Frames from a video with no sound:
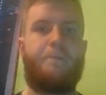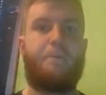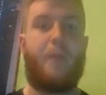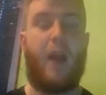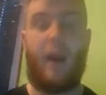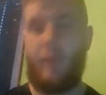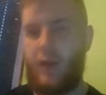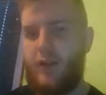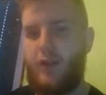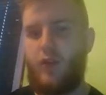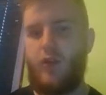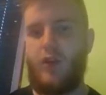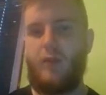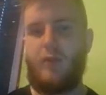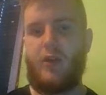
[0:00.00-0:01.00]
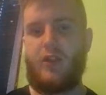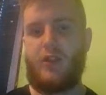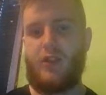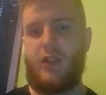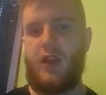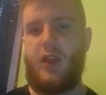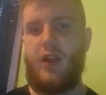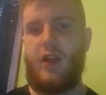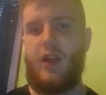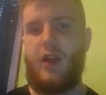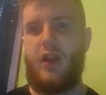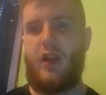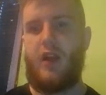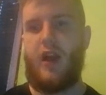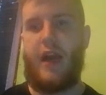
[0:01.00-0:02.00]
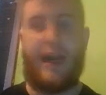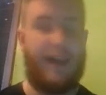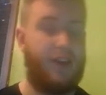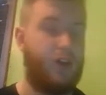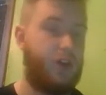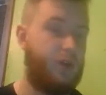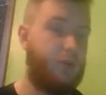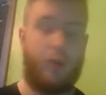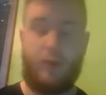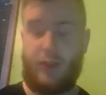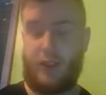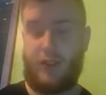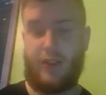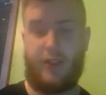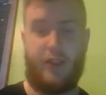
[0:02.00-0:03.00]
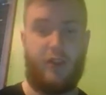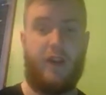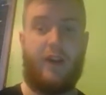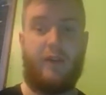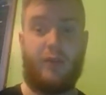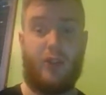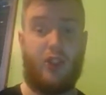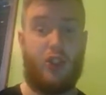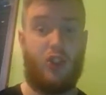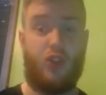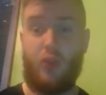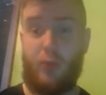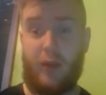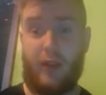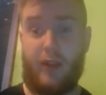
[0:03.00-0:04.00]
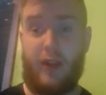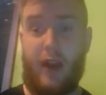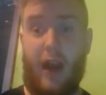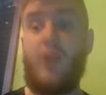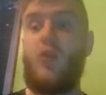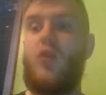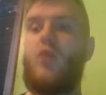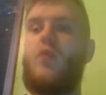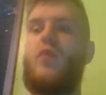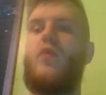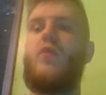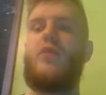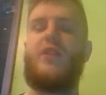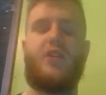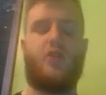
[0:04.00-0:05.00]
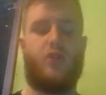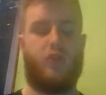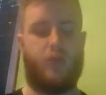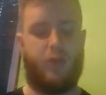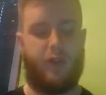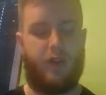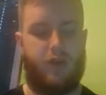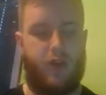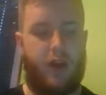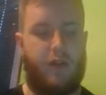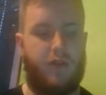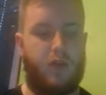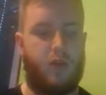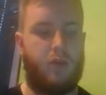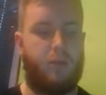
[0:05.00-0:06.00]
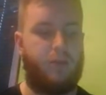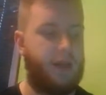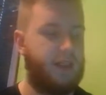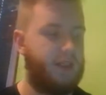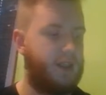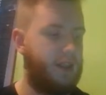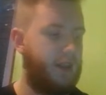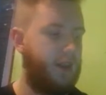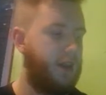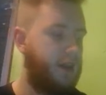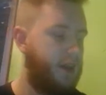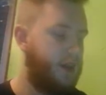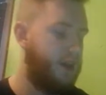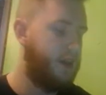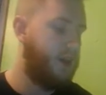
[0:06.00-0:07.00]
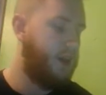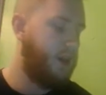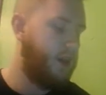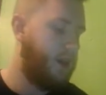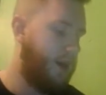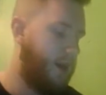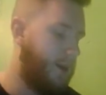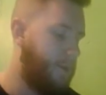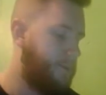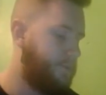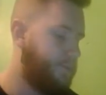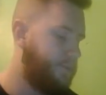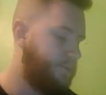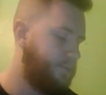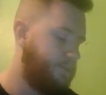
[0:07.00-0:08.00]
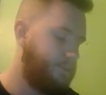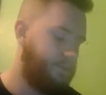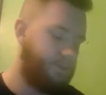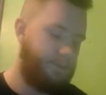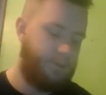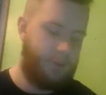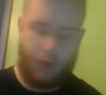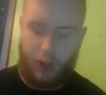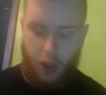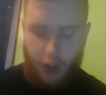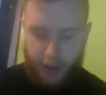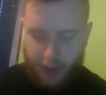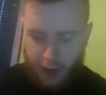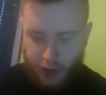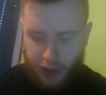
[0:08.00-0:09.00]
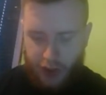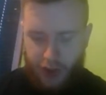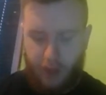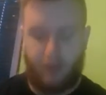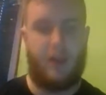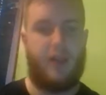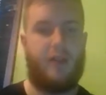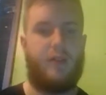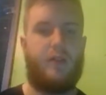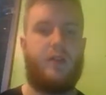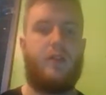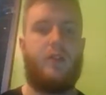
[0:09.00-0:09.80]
I mainly took it because I thought Kabutops as a tier 5 was stupid. I know there was issues with our draft. Basically, there was a lot of tier changes made.